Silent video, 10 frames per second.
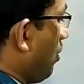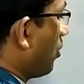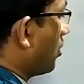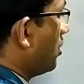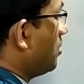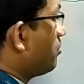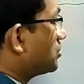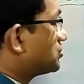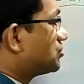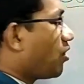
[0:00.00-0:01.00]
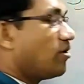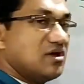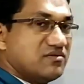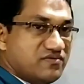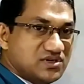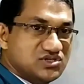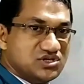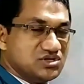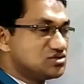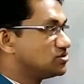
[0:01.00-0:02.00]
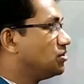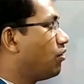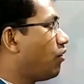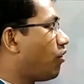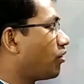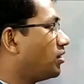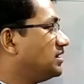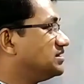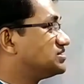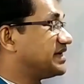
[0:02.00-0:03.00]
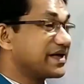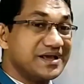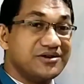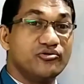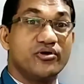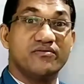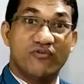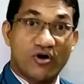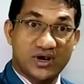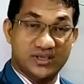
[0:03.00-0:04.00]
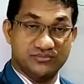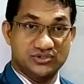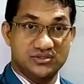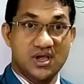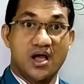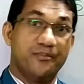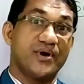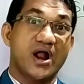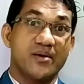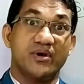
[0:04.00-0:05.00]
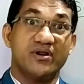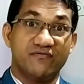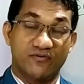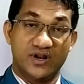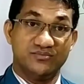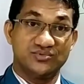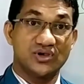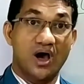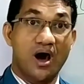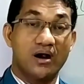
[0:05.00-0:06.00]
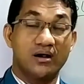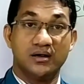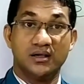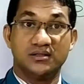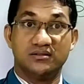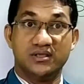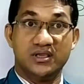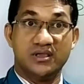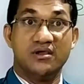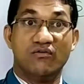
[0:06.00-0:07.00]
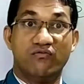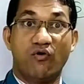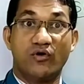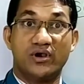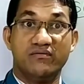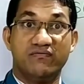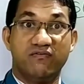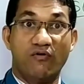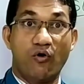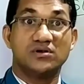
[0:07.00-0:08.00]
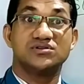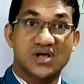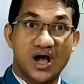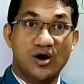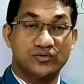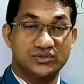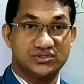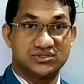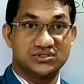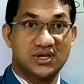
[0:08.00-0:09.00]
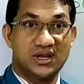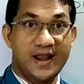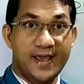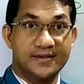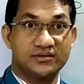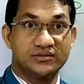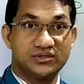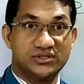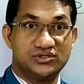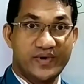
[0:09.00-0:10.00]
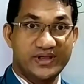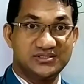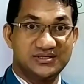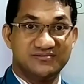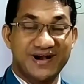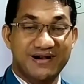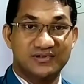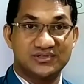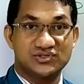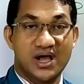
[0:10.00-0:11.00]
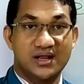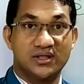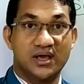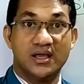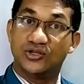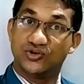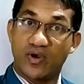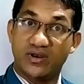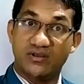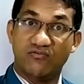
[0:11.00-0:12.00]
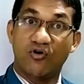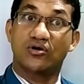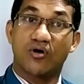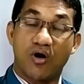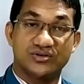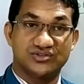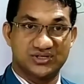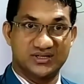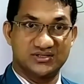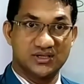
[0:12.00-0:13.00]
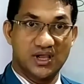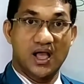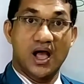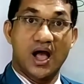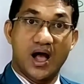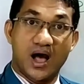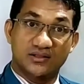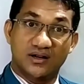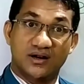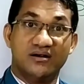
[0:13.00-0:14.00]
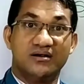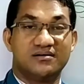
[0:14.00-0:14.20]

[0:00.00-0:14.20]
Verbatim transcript: or prosodic features or secondary phonemes. Primary phonemes are the forty-four sounds, like the twenty vowels and the twenty-four consonants. Other